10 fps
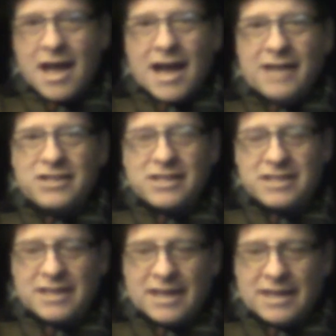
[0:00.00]
I just
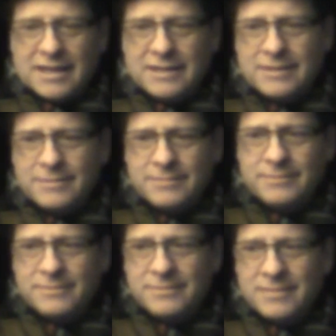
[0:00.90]

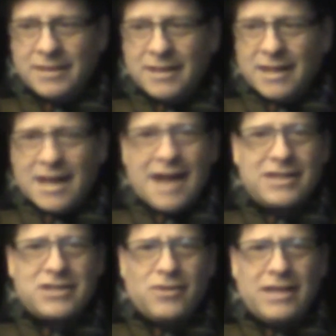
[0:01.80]

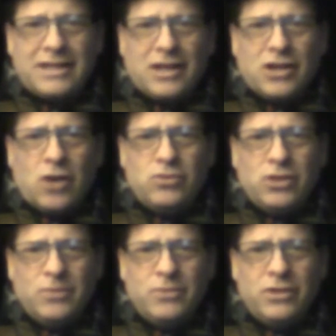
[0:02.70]
don't get the
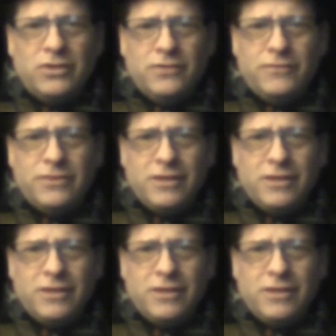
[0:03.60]
go-to move.